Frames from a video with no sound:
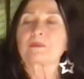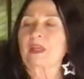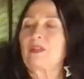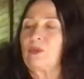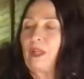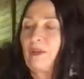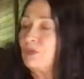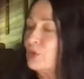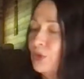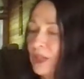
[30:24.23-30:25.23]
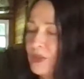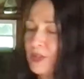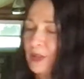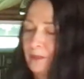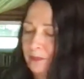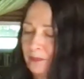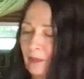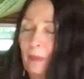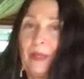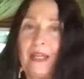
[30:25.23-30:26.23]
And you'll have to trust
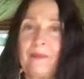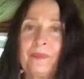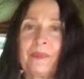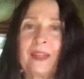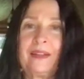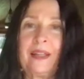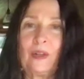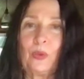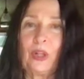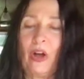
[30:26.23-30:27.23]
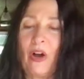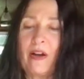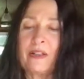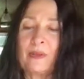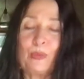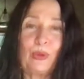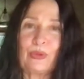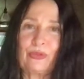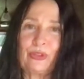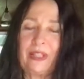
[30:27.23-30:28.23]
me that it will harden
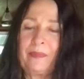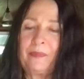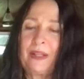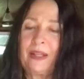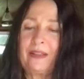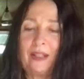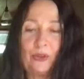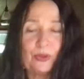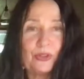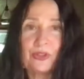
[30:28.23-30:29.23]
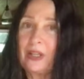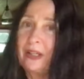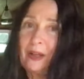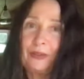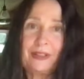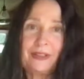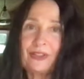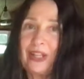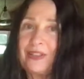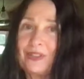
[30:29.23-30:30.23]
beautifully. And then you just cut out little
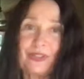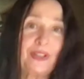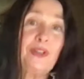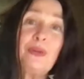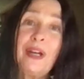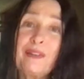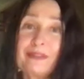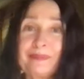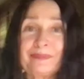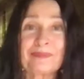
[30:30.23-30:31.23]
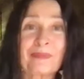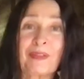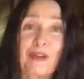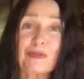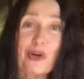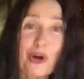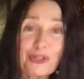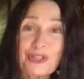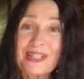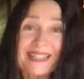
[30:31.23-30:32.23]
slices and you have raw
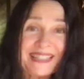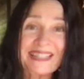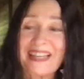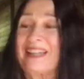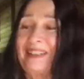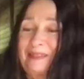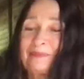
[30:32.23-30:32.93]
cheesecake.